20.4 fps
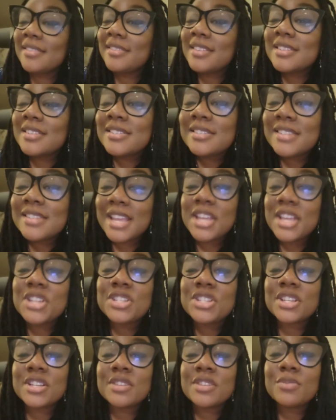the
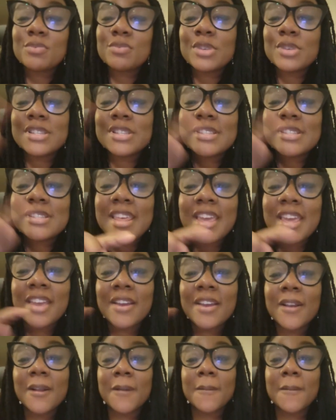station was
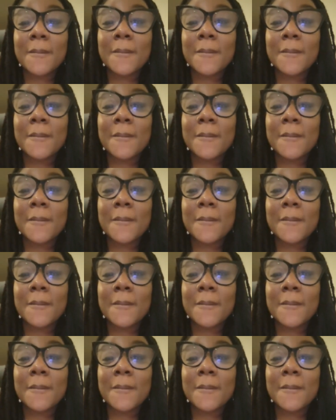there.